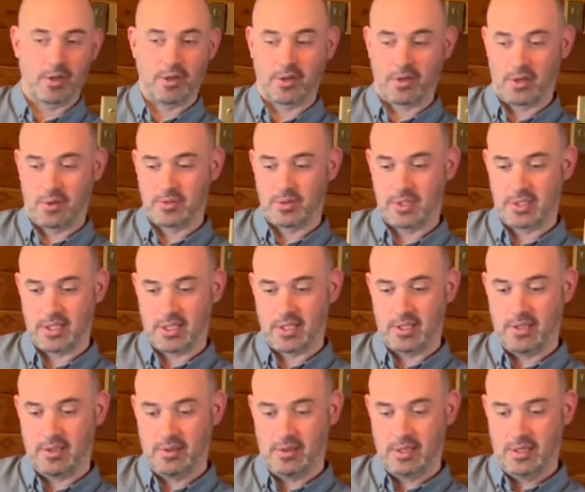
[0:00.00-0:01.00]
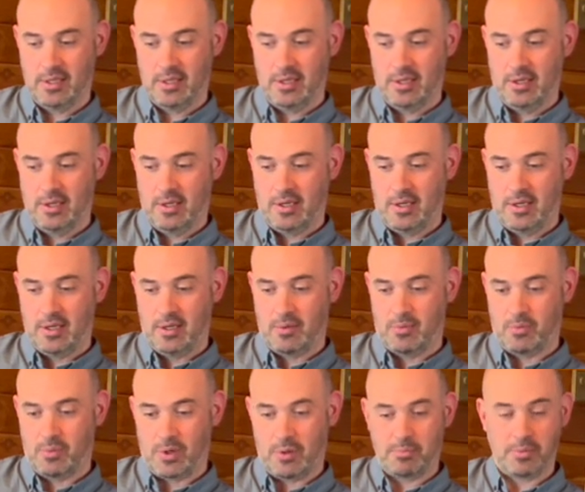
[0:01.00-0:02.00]
to go and see
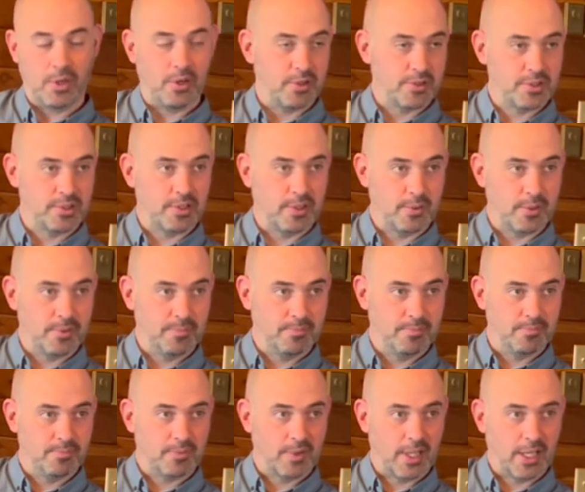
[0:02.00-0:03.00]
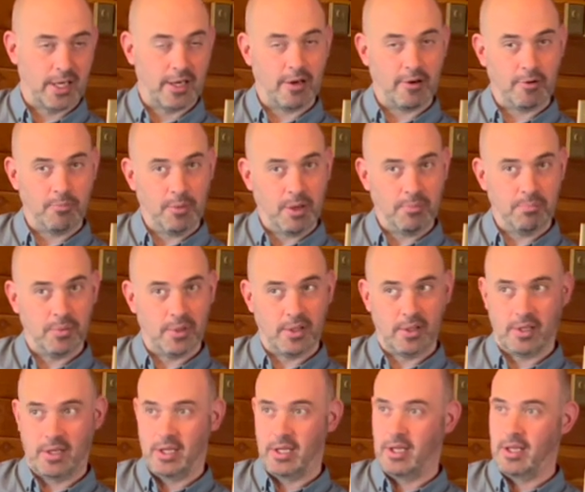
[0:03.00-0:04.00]
what Martin's doing. And I remember
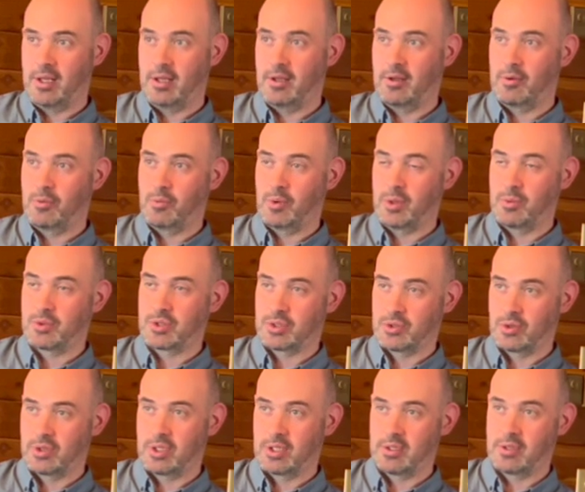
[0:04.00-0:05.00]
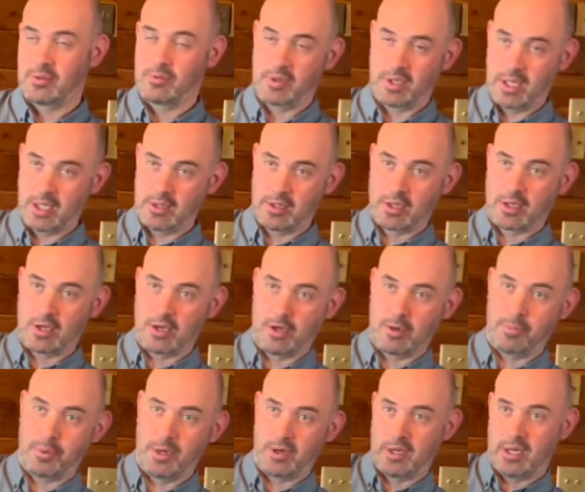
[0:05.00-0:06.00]
we were stood in the car
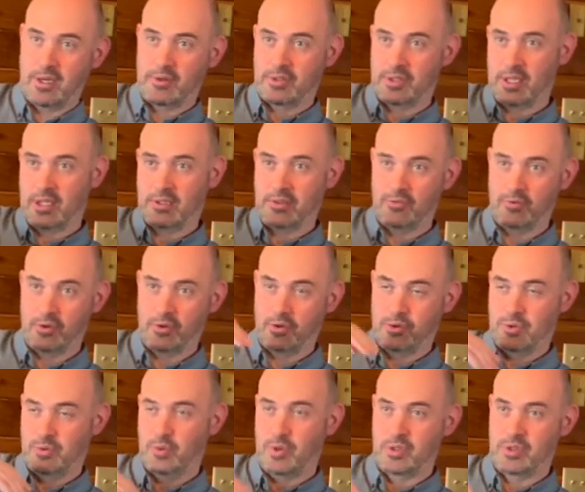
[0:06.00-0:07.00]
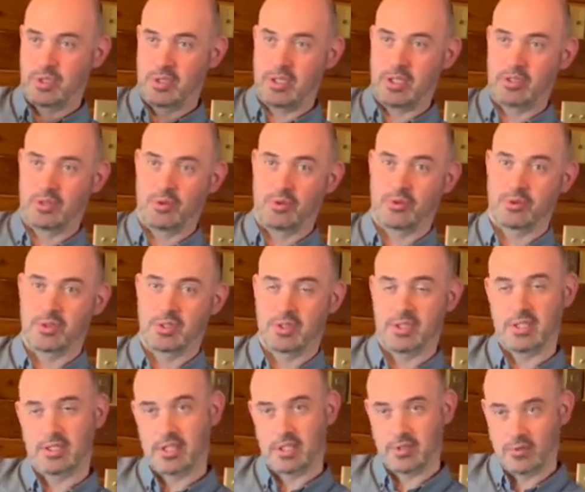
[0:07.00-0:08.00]
park outside the forge watching these horses, and he
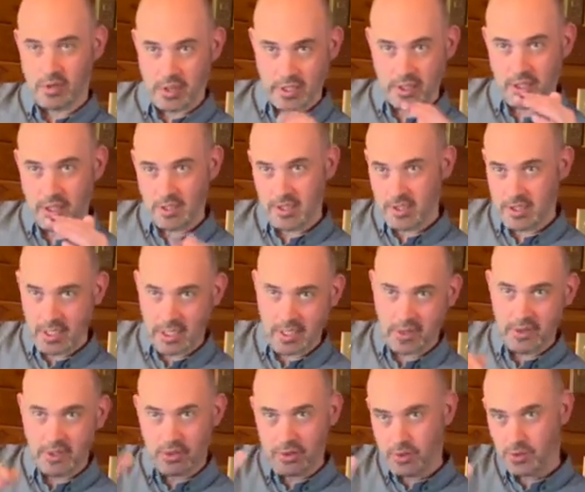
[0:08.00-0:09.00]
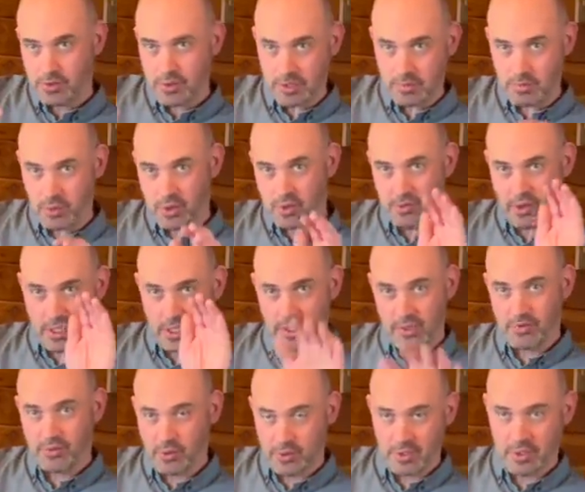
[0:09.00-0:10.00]
says, right, can you see how this horse is moving, and its
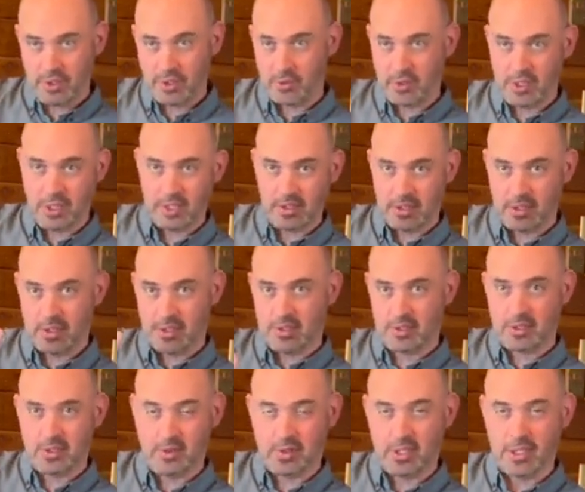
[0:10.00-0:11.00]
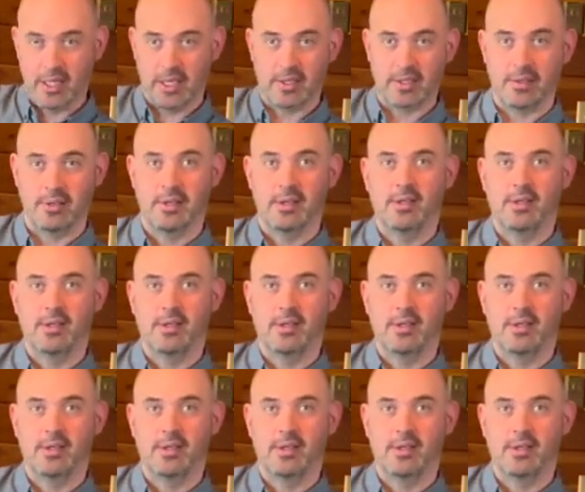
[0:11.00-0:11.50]
foot's doing this and it's doing that? And